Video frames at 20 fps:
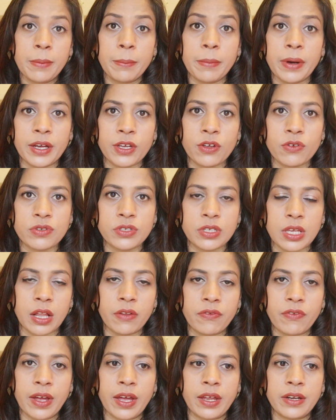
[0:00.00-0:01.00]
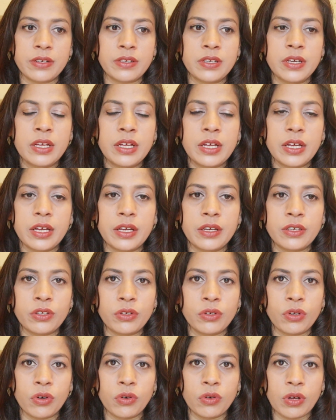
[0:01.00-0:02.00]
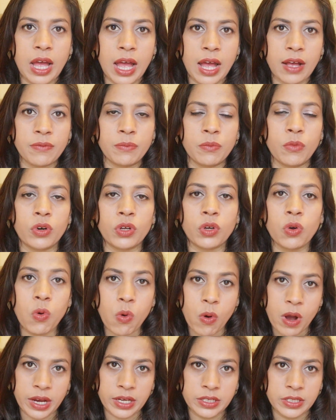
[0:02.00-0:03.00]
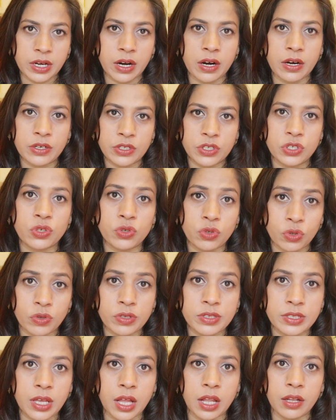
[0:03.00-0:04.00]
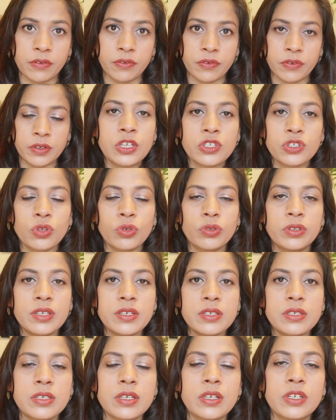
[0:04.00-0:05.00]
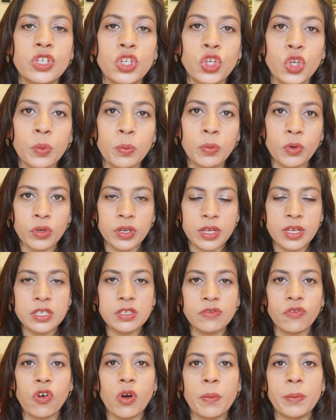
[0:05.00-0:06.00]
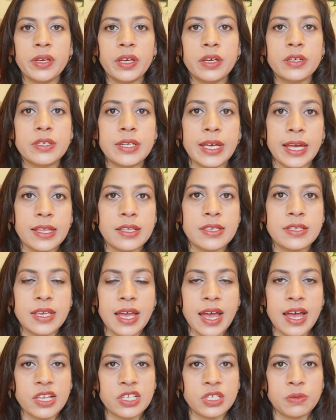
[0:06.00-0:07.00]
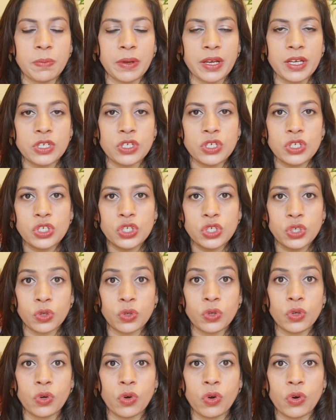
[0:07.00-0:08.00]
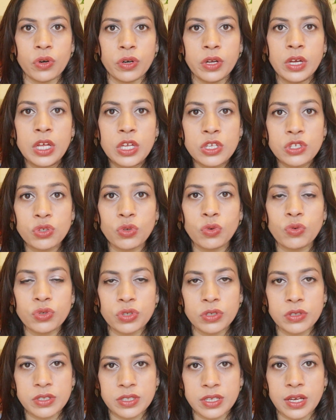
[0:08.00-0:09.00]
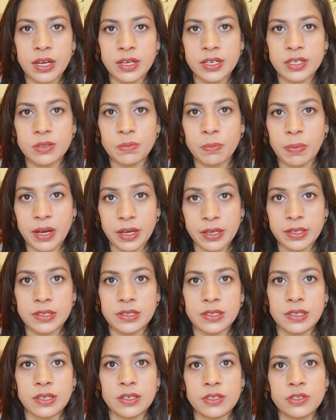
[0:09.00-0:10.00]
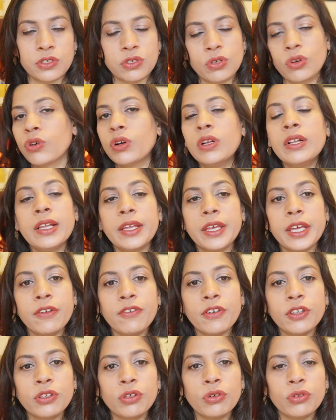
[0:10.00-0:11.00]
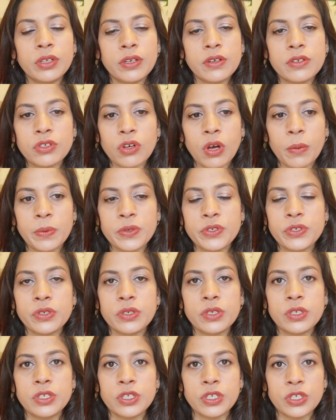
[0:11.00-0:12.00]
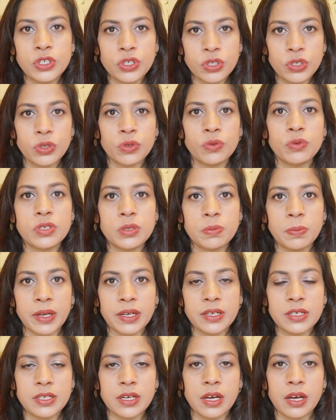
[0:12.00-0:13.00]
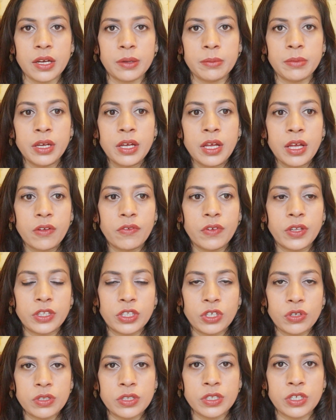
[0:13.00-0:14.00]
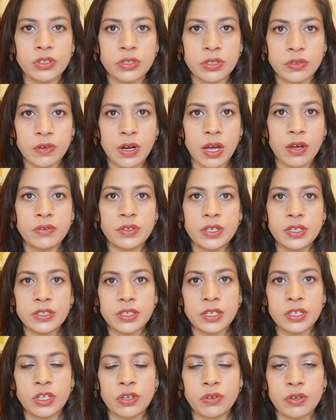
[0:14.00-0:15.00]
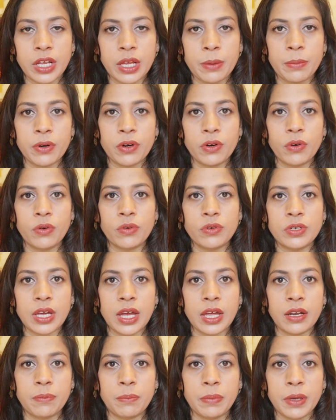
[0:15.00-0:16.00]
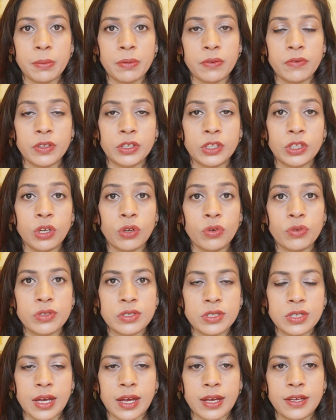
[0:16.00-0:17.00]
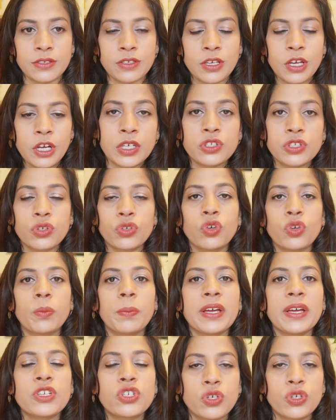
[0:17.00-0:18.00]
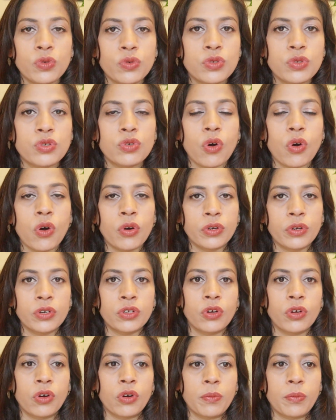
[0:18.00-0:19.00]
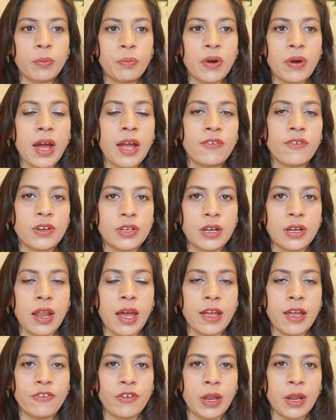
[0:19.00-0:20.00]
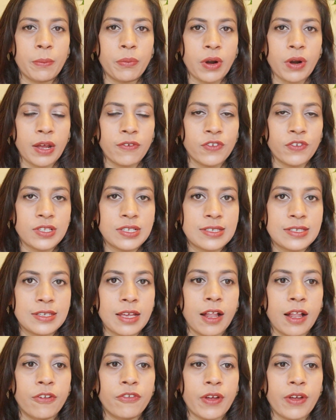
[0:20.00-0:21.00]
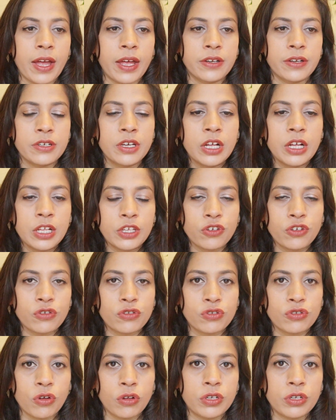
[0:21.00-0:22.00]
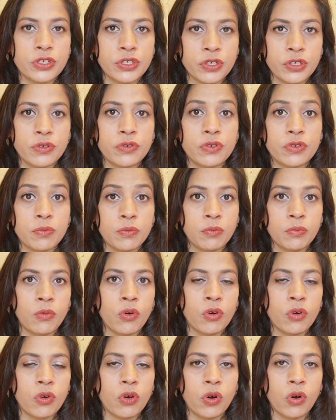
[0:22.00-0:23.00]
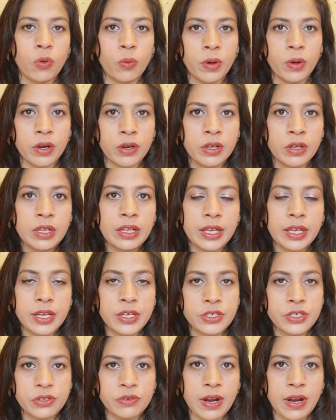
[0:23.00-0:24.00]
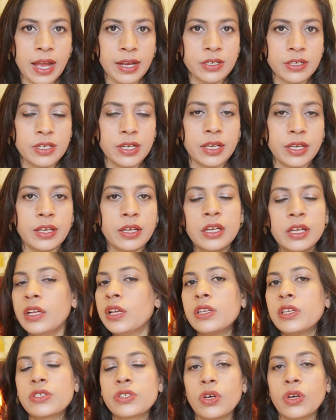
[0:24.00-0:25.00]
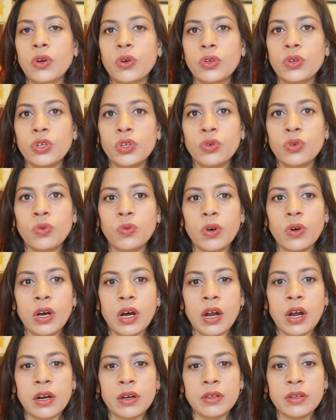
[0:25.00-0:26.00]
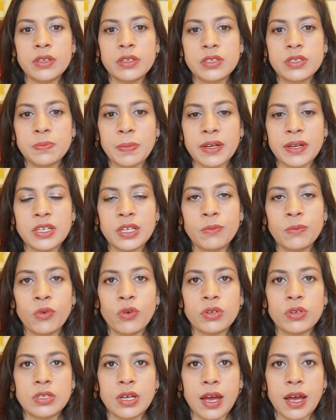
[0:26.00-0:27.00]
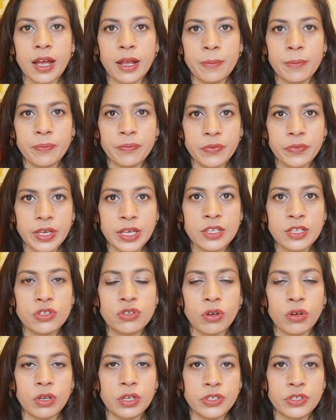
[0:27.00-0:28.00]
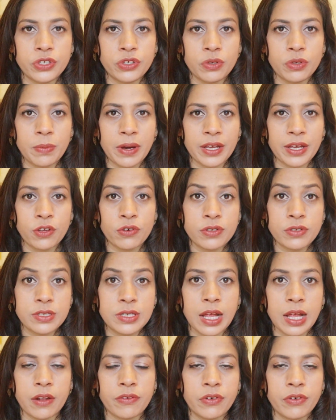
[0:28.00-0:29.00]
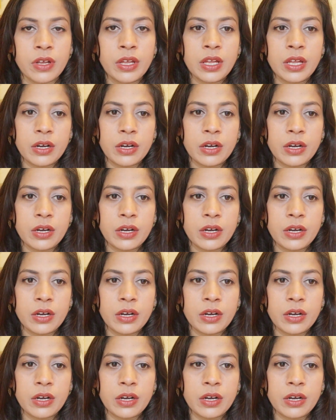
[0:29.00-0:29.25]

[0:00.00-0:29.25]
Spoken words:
by yourself and have more quiet hours to yourself. So this new moon is forming a tense aspect to your social side, Pisces. So even though there is opportunity to spend time with you in your surroundings and your neighborhood and people with close ties, so you may choose to honor your private life and private self and your solitude more over interacting. So you are spending more time in solitude by yourself